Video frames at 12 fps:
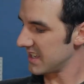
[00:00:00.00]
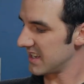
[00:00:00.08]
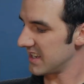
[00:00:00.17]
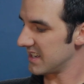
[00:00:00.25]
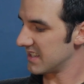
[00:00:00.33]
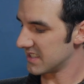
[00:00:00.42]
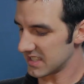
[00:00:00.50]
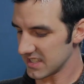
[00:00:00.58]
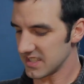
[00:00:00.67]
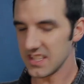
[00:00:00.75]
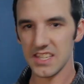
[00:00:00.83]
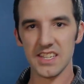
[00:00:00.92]

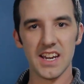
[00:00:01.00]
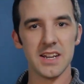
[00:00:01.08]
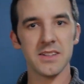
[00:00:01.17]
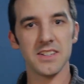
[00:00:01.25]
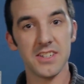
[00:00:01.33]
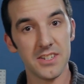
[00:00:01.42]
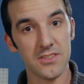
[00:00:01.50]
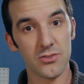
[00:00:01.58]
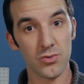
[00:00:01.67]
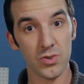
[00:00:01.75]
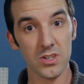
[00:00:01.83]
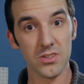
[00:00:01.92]
is on the
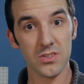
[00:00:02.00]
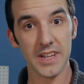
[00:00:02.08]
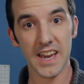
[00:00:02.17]
drill